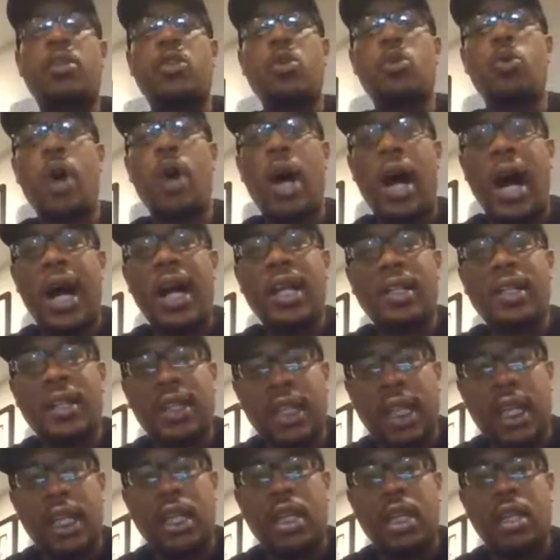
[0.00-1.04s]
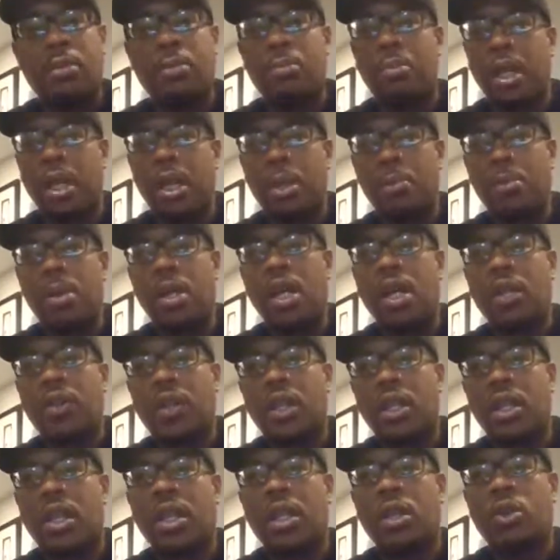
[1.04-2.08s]
Do I think, me being
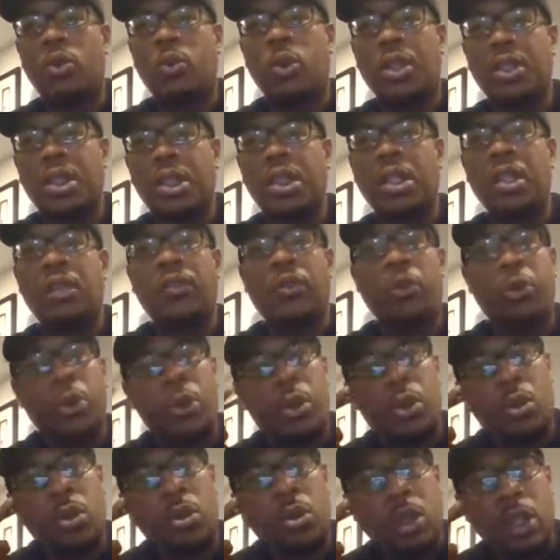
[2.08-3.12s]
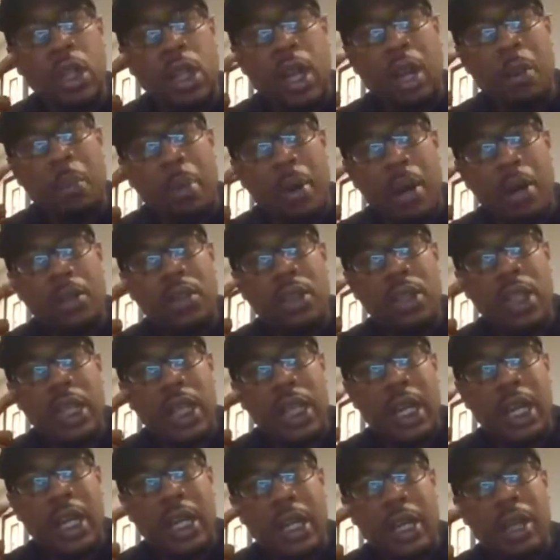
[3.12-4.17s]
the inquisitive, critical thinking person
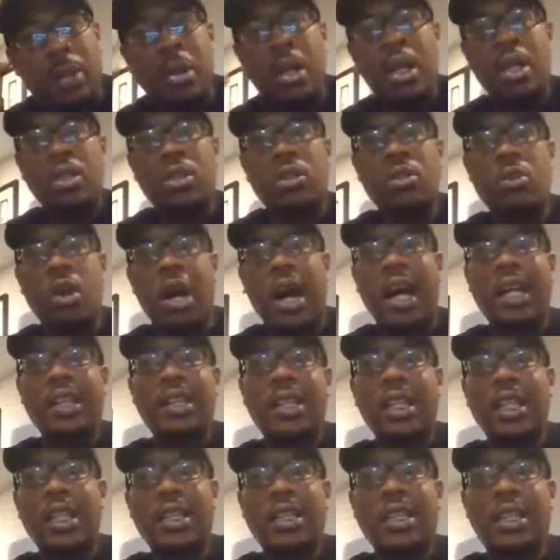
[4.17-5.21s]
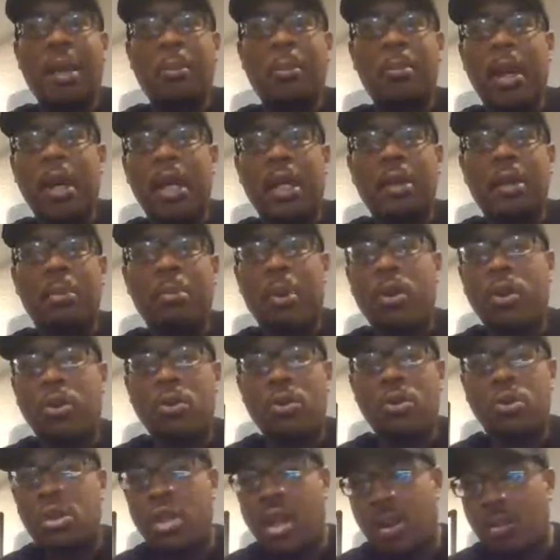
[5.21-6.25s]
that I am, do I think that Meghan
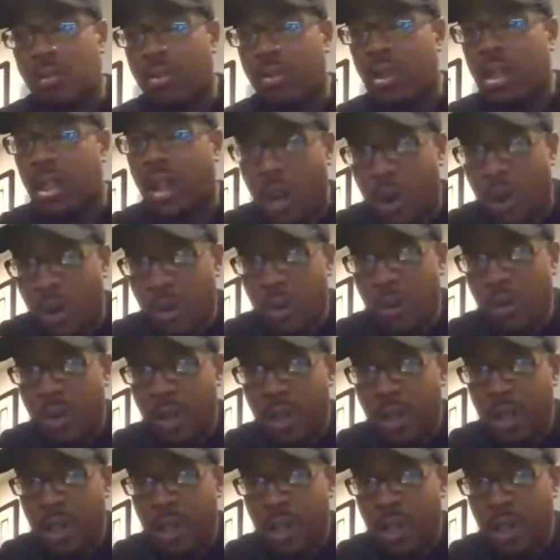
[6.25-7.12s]
Markle don't know